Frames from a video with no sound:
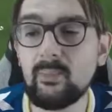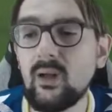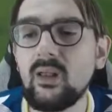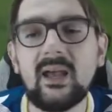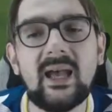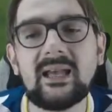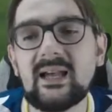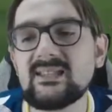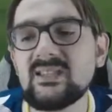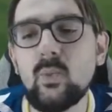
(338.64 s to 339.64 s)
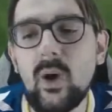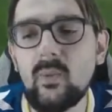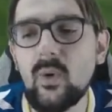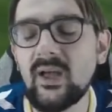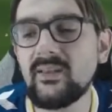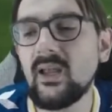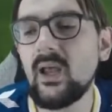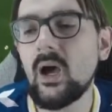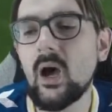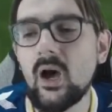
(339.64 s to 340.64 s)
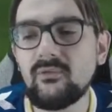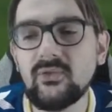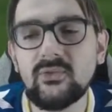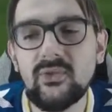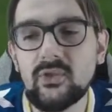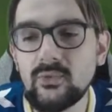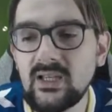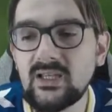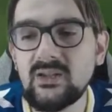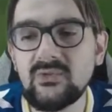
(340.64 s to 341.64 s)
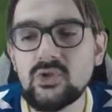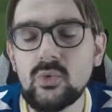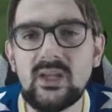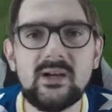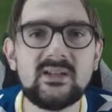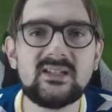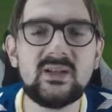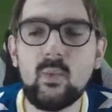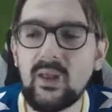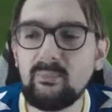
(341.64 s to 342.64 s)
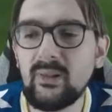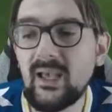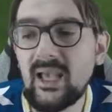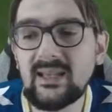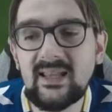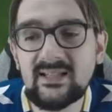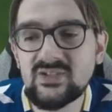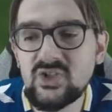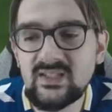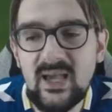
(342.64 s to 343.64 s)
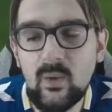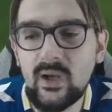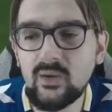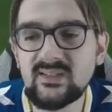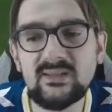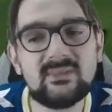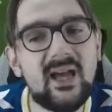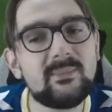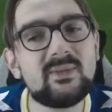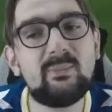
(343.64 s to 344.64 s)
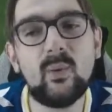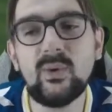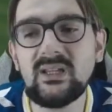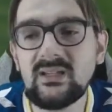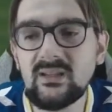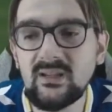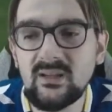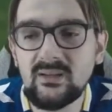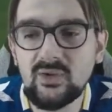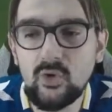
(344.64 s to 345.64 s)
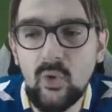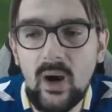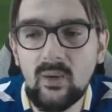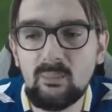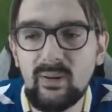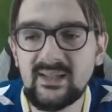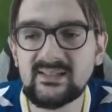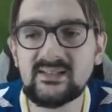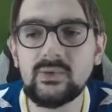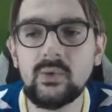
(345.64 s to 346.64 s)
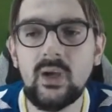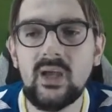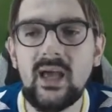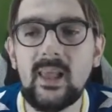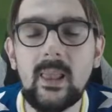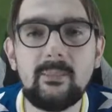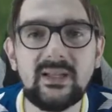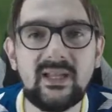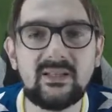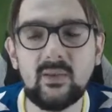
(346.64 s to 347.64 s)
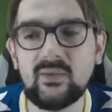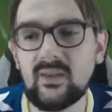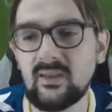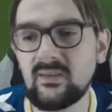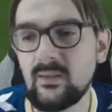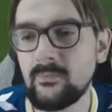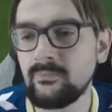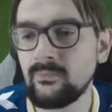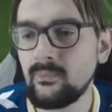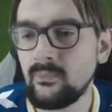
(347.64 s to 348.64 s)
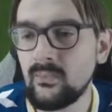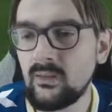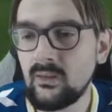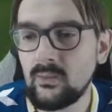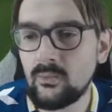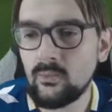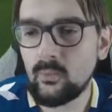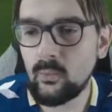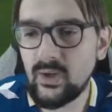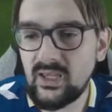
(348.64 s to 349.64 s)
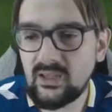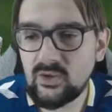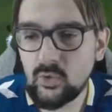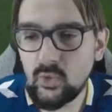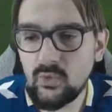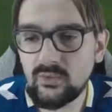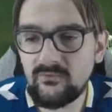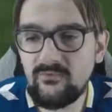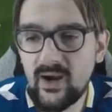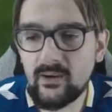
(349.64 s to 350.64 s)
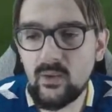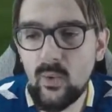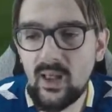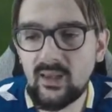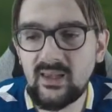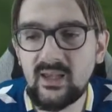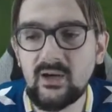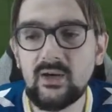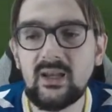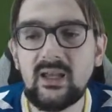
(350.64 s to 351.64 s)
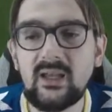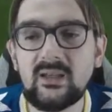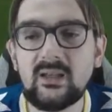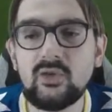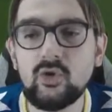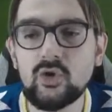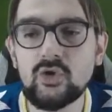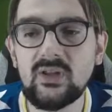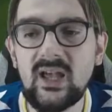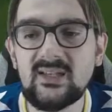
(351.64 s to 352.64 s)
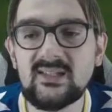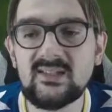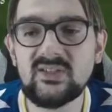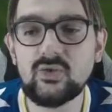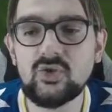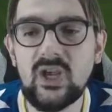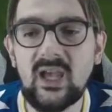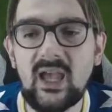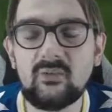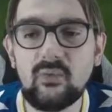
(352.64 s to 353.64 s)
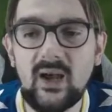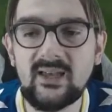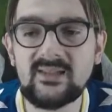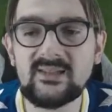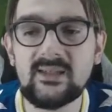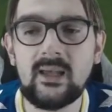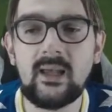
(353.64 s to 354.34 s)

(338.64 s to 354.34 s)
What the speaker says: ball. And guys, it's 1-1 off of three individual errors in one play. And that's just how it goes sometimes. But we need to do our best to eliminate those things. We do very well here in neutralizing Suchek and Rice